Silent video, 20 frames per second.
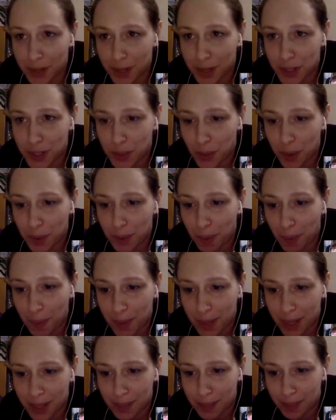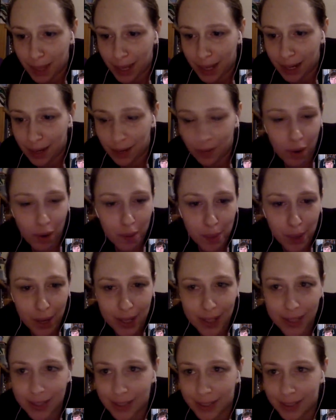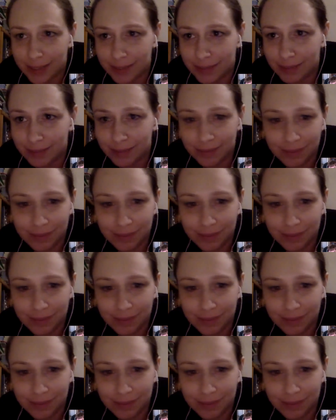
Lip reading: a short moment at the beginning of our break to